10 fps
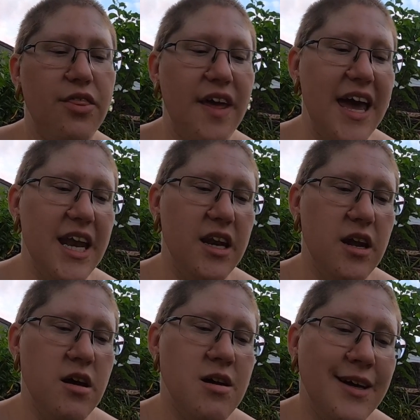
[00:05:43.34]

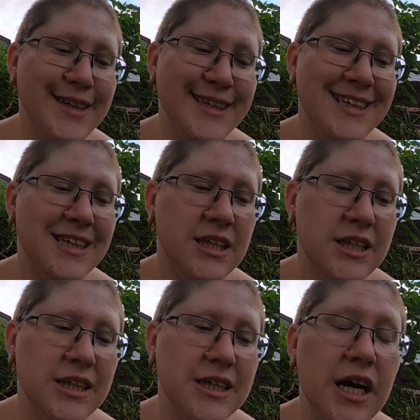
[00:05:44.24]
Then
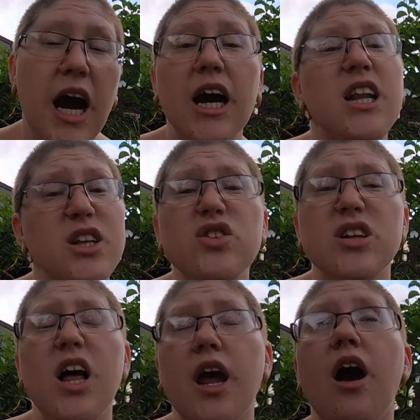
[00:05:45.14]
I'm gonna lose
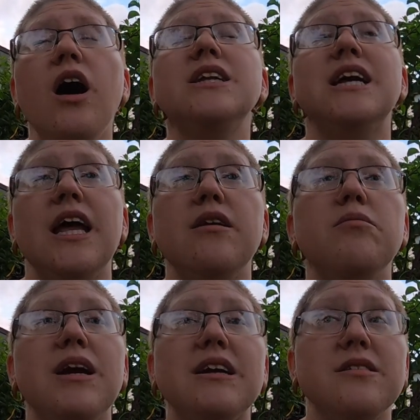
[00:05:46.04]
a lot of
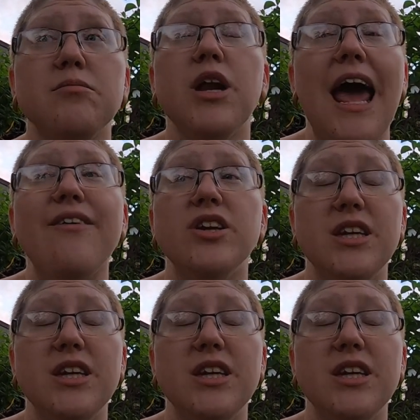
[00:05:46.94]
content because I'm gonna have